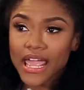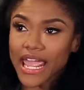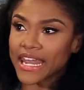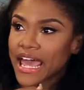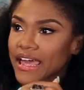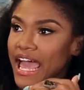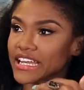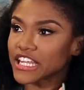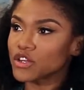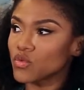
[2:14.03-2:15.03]
and I
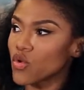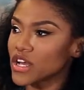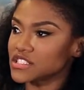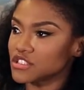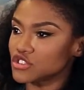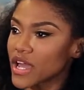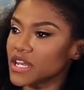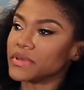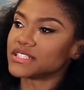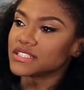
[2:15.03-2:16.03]
didn't want to try to
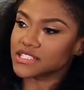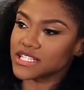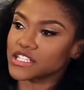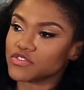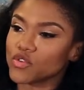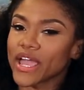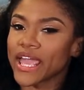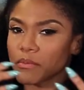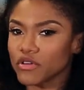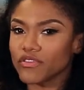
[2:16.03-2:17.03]
be successful
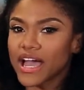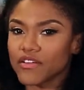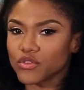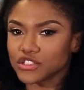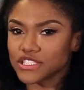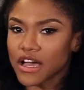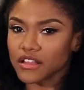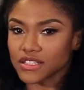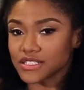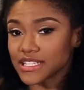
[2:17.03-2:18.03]
and provide for a child
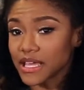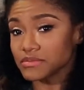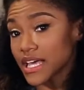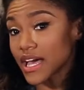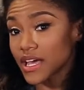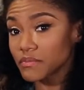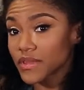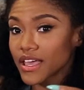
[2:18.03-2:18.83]
at the same time.